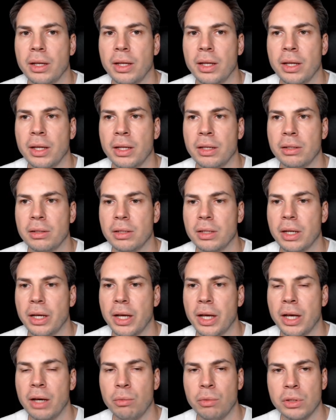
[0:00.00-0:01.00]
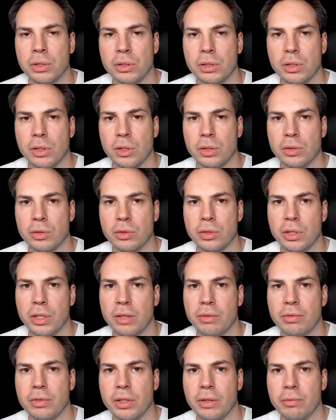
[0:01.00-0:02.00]
And I wanted also to
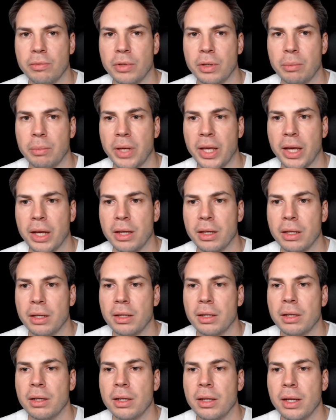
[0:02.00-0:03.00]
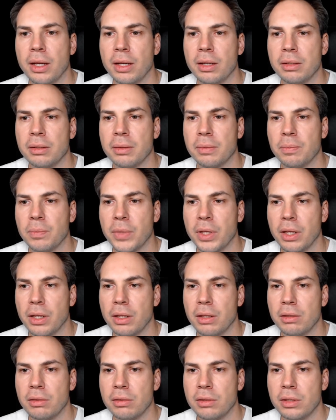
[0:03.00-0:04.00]
give something back, and
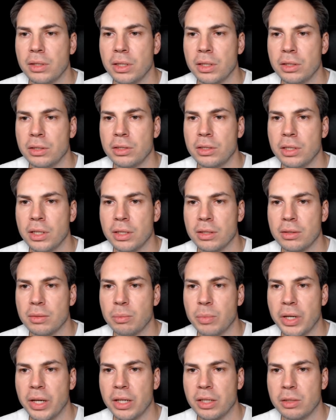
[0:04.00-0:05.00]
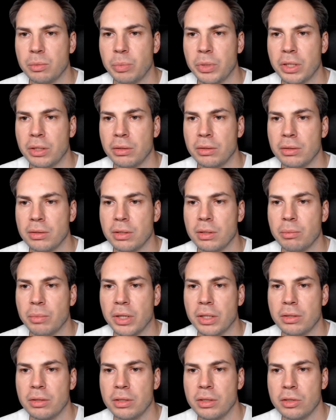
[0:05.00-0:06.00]
there's just my experience in
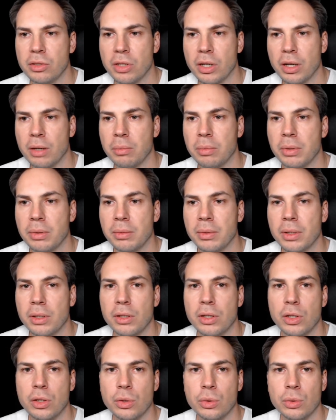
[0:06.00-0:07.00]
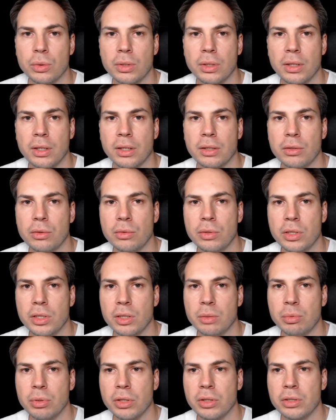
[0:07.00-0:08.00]
my C# code and
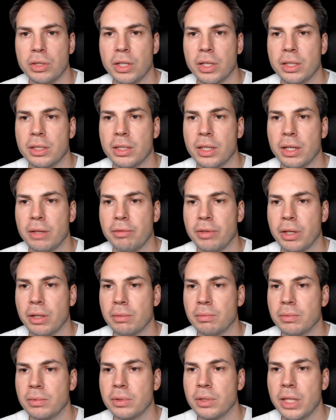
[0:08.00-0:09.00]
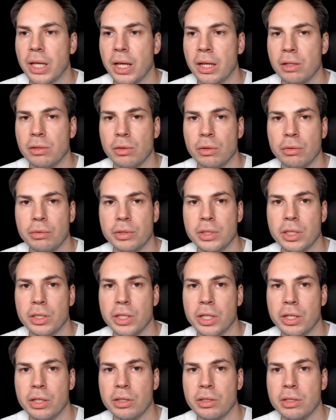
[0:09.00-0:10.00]
Unity projects that I've gained over the
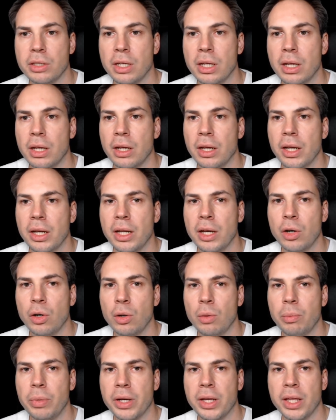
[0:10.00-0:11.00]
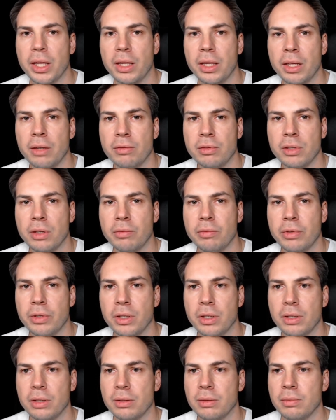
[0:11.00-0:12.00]
years, and I hope I can give
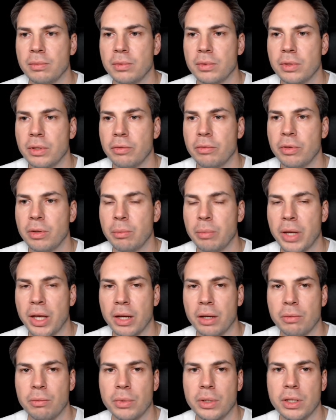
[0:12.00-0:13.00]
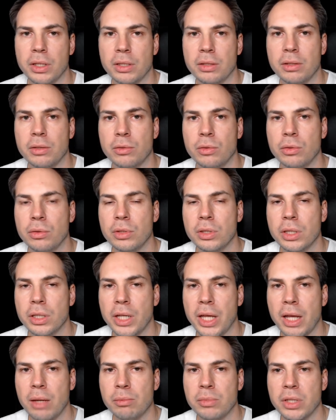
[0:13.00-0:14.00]
something back with it during the
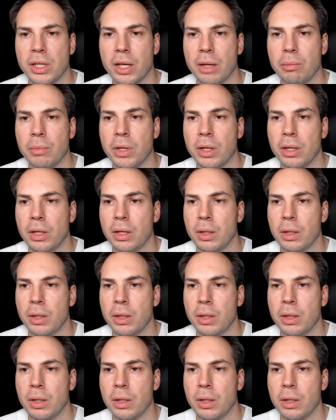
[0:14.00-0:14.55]
game jam.